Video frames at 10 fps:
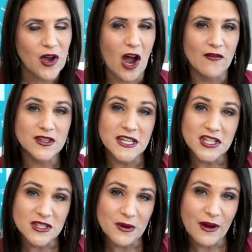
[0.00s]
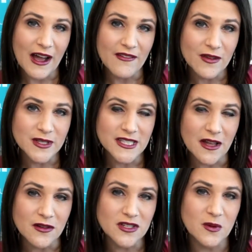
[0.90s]
conversations we were having with
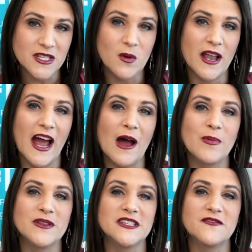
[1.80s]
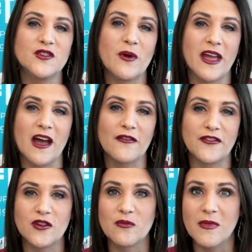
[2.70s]
sellers was, what happens if you wait a
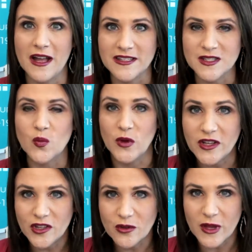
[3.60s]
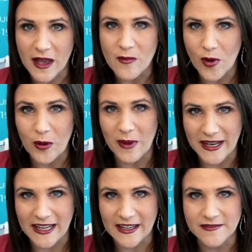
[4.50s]
few months? Will you get more
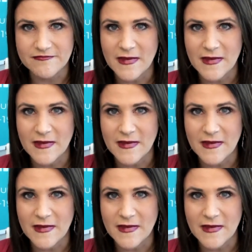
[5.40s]
money?